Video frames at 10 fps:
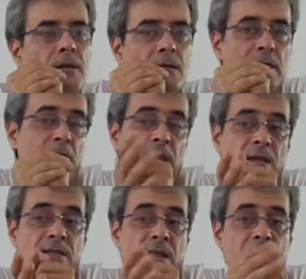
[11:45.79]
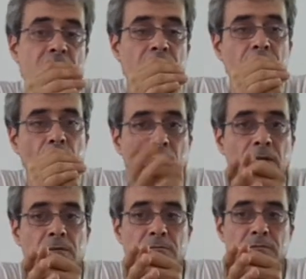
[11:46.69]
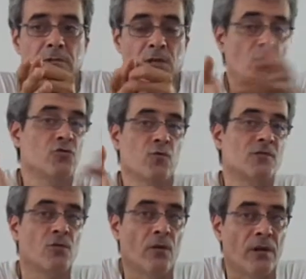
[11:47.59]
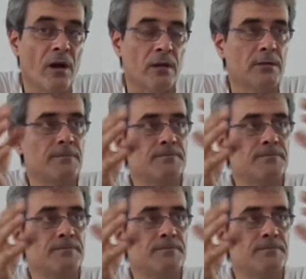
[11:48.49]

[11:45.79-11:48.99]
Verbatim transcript: The thing is that, well, he knows what's going on.